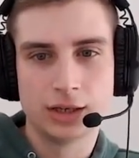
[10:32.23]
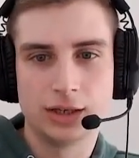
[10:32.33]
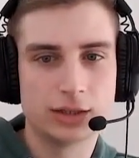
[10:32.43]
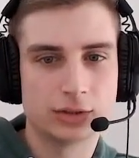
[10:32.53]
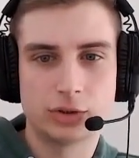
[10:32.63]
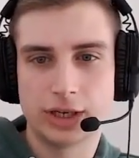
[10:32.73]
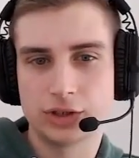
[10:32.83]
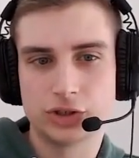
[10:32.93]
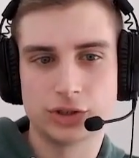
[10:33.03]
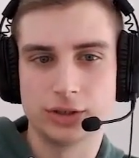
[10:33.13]
Git
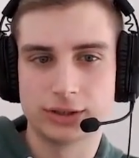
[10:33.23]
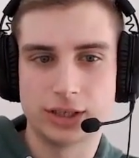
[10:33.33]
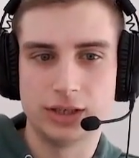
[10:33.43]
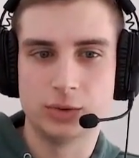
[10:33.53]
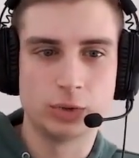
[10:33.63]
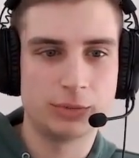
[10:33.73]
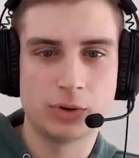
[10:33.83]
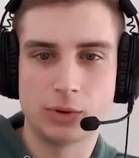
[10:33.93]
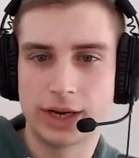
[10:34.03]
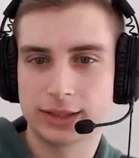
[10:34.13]
credentials, any
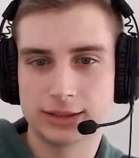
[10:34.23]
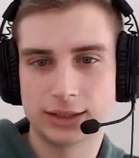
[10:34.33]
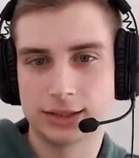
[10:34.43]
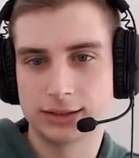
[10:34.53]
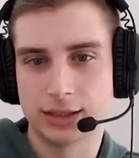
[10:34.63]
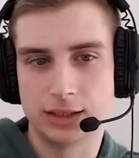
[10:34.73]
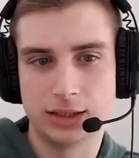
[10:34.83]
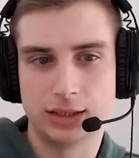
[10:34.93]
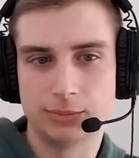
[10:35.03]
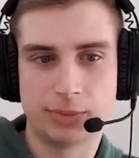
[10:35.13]
repo access,
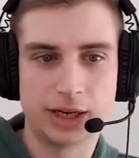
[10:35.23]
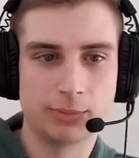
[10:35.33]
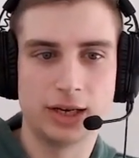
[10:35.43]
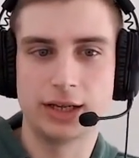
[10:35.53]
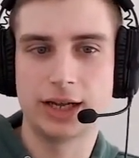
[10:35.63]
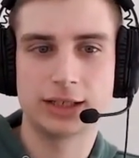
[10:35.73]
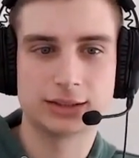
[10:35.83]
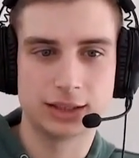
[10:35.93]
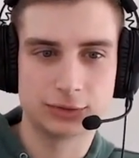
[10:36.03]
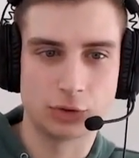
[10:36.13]
any pipeline
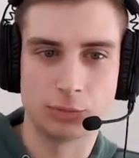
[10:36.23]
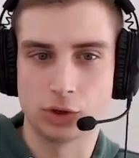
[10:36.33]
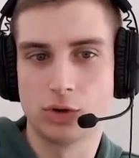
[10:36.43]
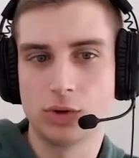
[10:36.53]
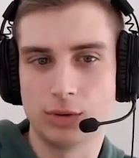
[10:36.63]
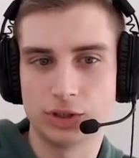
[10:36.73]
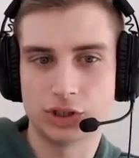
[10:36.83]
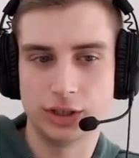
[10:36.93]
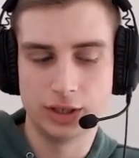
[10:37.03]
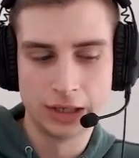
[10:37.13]
access from your local machine,